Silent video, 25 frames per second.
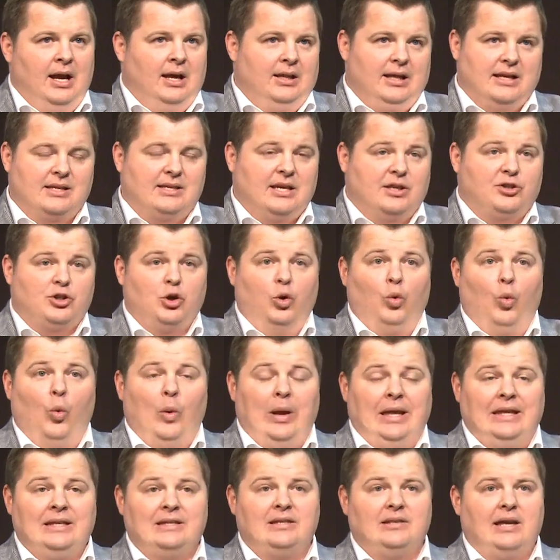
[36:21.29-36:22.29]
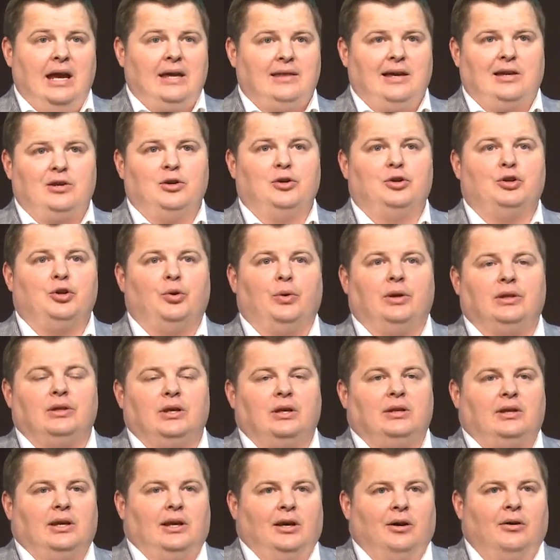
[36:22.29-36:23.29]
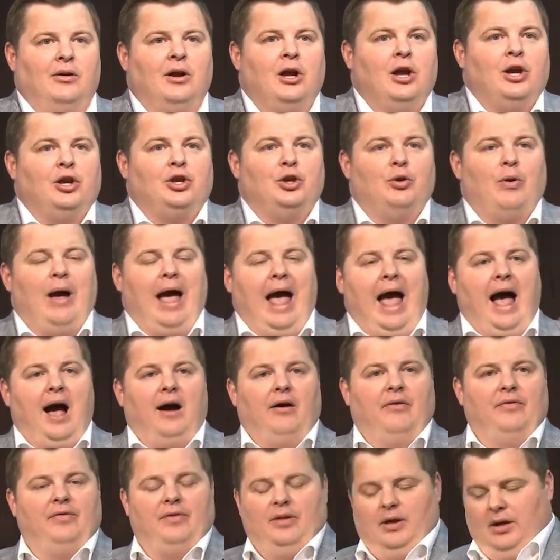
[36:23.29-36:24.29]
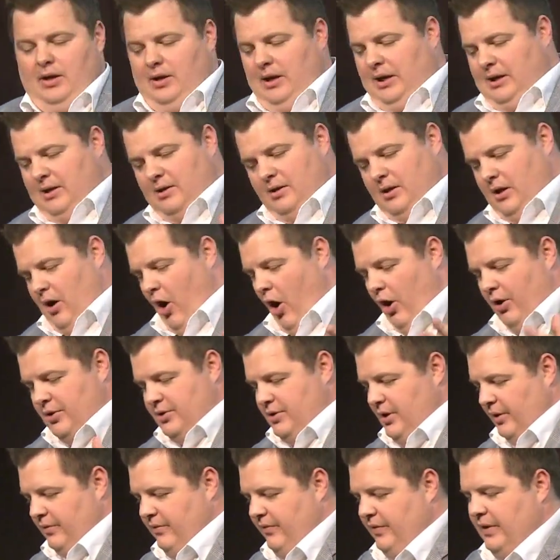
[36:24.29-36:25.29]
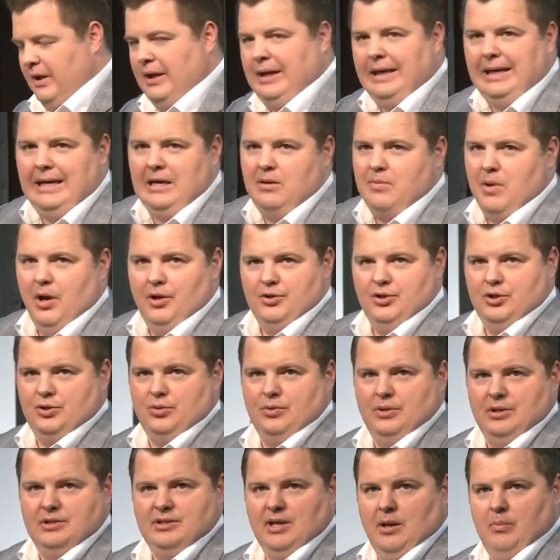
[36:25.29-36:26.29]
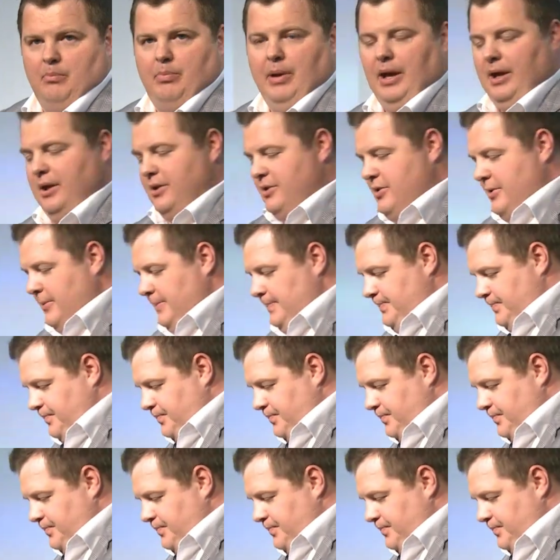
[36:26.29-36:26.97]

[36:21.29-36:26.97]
let's say it's a Wednesday that you're doing the deal, you have the, and it all is done via email, just from the same page,